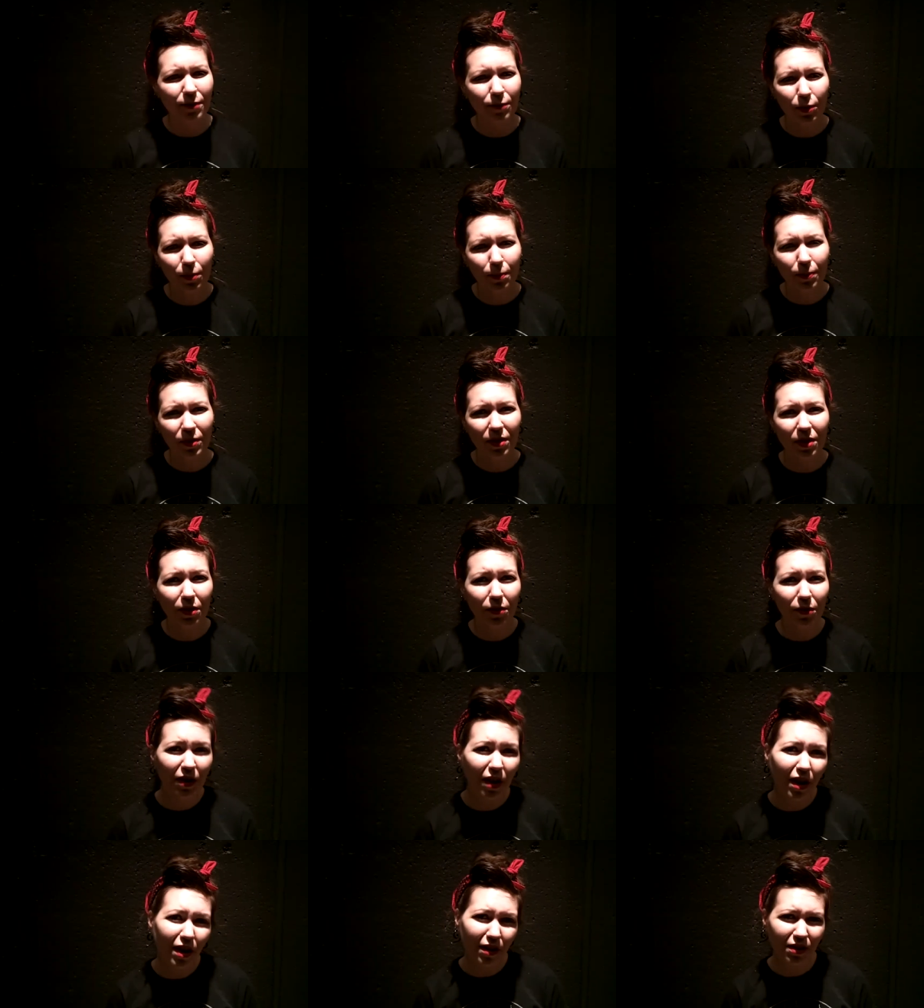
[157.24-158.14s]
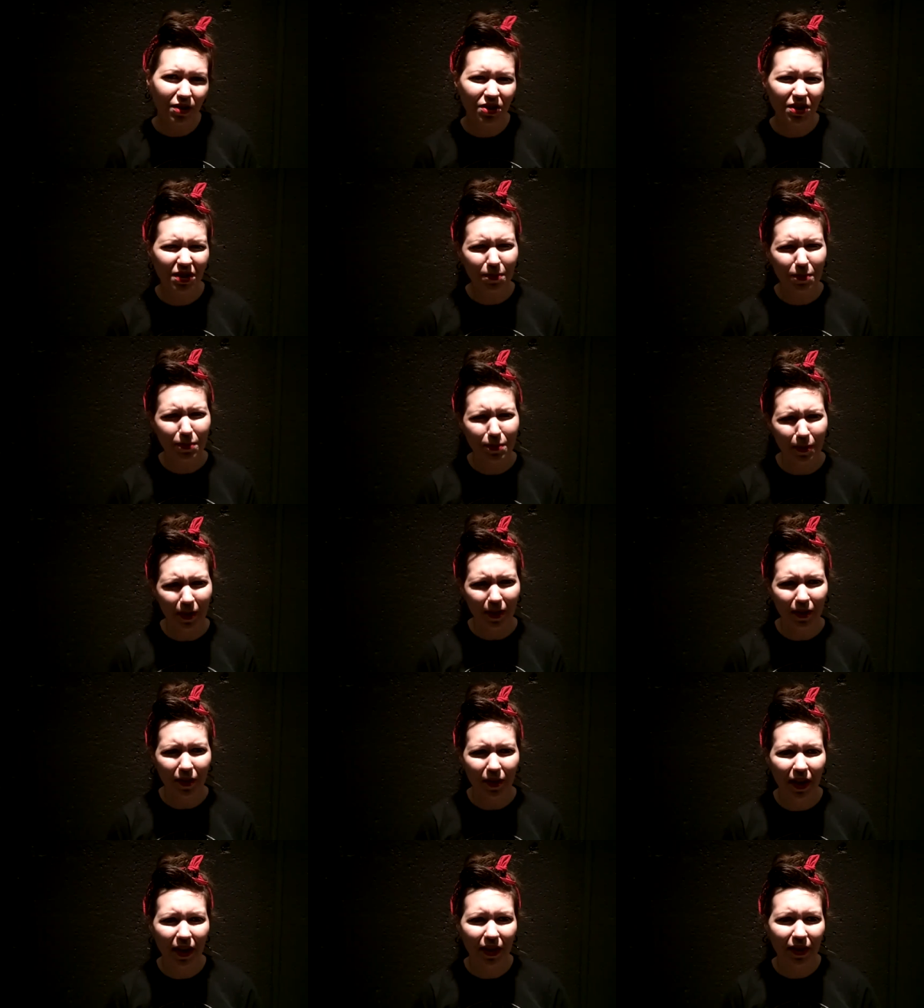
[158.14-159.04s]
a 4.0 in college because I'm
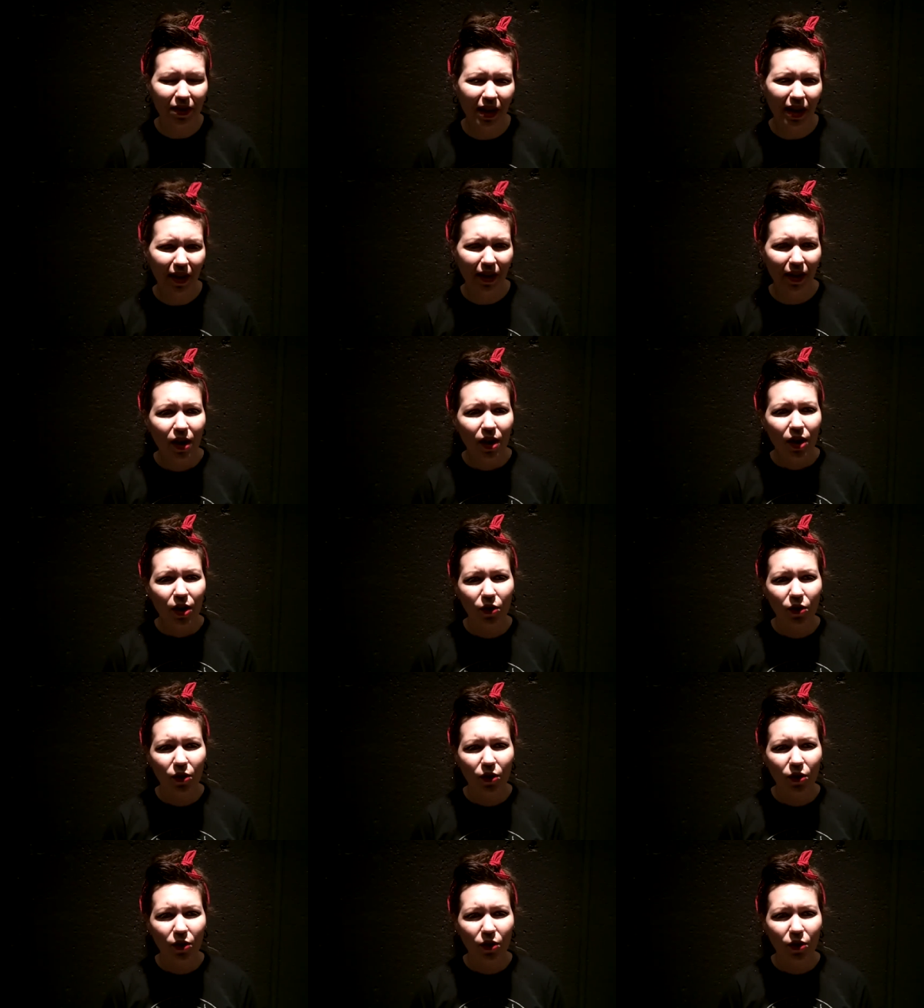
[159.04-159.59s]
smart like that.